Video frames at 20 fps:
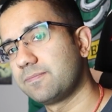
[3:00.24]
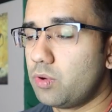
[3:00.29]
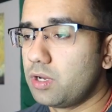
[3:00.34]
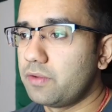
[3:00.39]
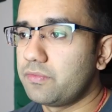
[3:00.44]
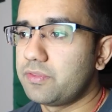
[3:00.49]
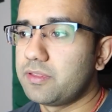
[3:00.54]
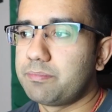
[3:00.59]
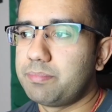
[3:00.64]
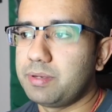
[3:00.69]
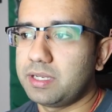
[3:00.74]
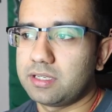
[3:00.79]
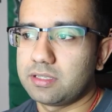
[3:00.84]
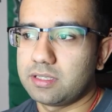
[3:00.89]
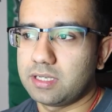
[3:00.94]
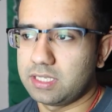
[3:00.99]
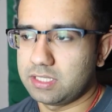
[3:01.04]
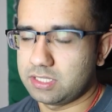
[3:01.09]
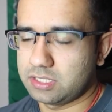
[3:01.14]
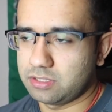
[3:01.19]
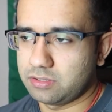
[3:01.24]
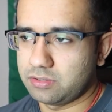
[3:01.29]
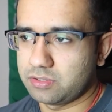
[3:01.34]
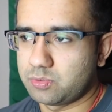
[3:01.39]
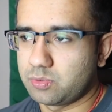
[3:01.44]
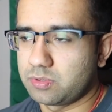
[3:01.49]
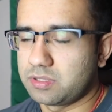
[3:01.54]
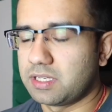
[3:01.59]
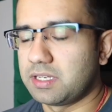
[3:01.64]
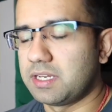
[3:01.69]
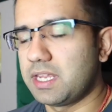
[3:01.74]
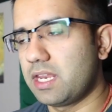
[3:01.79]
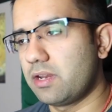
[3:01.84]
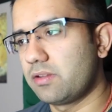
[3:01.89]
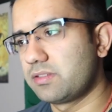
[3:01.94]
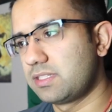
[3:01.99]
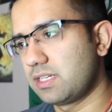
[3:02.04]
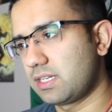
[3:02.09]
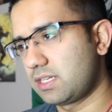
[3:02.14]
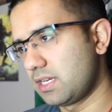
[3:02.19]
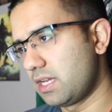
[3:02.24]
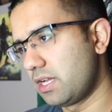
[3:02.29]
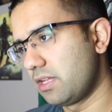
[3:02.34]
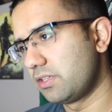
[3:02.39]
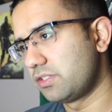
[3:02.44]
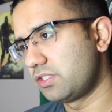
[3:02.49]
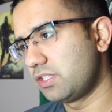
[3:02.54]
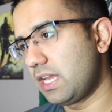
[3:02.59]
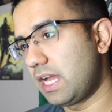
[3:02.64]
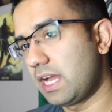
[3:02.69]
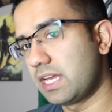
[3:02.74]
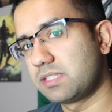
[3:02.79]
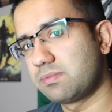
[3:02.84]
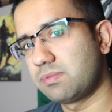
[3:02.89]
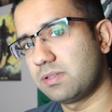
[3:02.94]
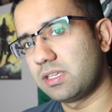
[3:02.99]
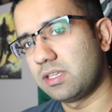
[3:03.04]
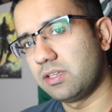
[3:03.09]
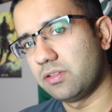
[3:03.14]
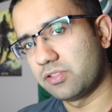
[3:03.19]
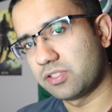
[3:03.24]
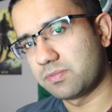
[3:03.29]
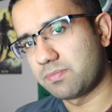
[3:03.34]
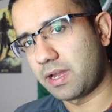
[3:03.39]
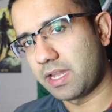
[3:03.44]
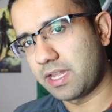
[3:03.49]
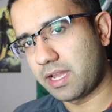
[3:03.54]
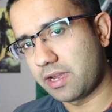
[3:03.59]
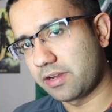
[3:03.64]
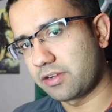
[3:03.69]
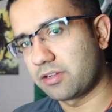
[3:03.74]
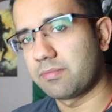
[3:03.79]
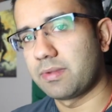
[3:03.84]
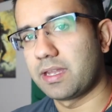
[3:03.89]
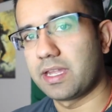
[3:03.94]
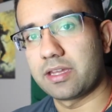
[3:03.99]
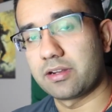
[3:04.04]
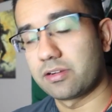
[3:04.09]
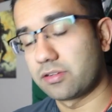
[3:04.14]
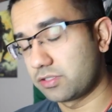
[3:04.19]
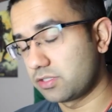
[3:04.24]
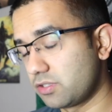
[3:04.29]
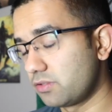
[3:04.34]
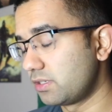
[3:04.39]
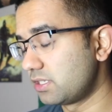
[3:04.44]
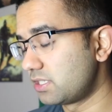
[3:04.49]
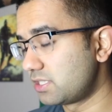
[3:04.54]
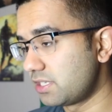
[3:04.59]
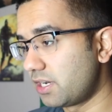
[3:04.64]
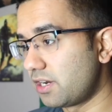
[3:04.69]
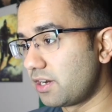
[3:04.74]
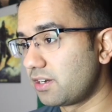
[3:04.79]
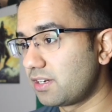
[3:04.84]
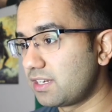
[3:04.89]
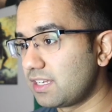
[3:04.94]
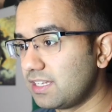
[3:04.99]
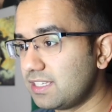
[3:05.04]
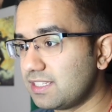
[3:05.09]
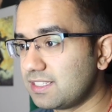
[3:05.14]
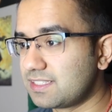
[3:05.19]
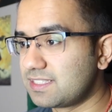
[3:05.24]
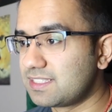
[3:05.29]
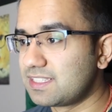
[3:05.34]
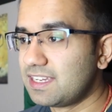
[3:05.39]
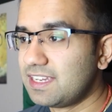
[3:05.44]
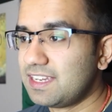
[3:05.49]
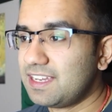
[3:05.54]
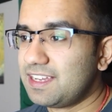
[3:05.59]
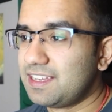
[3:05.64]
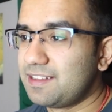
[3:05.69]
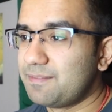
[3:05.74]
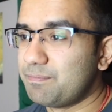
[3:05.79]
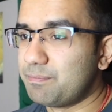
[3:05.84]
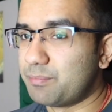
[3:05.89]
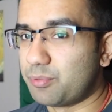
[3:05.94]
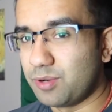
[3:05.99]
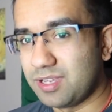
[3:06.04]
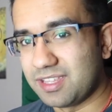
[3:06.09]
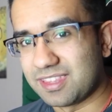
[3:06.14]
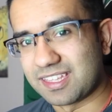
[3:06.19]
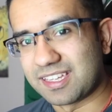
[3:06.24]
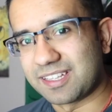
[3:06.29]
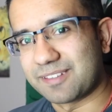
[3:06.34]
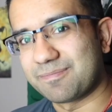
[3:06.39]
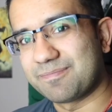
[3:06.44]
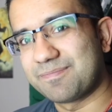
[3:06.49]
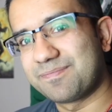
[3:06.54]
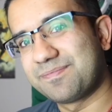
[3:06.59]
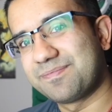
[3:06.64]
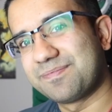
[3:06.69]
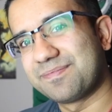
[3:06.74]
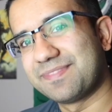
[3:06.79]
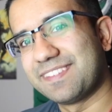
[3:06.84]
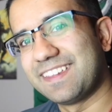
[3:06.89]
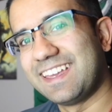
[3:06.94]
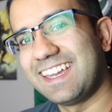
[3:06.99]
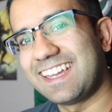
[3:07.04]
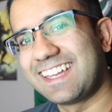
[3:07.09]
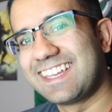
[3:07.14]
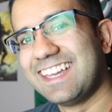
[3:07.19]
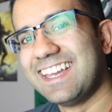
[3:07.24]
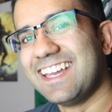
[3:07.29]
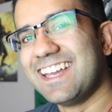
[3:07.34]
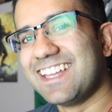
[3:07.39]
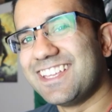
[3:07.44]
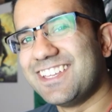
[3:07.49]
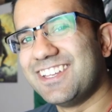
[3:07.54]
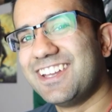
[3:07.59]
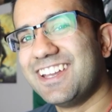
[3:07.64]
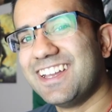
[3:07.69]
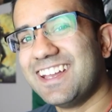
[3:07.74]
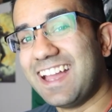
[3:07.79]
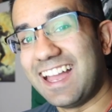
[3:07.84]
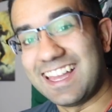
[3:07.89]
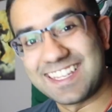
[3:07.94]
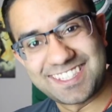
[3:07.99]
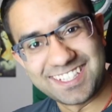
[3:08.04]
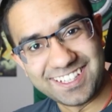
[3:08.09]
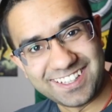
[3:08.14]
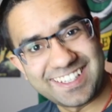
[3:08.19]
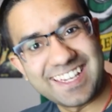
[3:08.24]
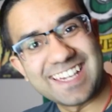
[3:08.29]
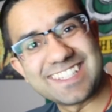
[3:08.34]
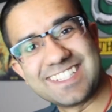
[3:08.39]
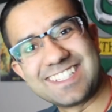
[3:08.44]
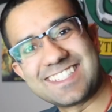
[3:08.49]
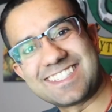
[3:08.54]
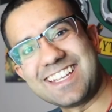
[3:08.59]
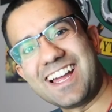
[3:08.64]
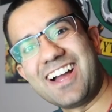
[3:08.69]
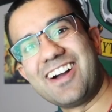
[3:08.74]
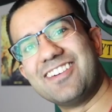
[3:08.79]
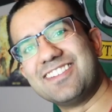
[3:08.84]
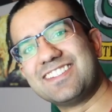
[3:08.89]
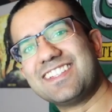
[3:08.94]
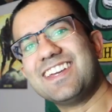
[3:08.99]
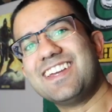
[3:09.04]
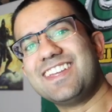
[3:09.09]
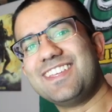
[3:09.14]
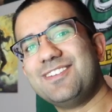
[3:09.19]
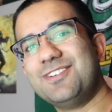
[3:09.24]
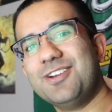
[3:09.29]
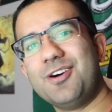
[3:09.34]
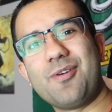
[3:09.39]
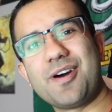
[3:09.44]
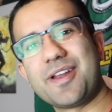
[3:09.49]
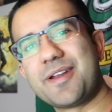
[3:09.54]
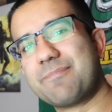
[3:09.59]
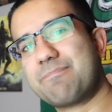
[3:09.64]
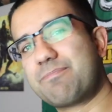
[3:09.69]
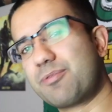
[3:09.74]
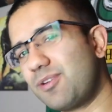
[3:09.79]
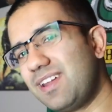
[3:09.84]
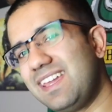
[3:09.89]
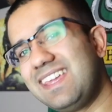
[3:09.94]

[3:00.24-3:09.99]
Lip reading: One of the bigger issues with the nanotechnology as being used by Iron Man Tony Stark is breathing. Like, as silly as it sounds, you don't want to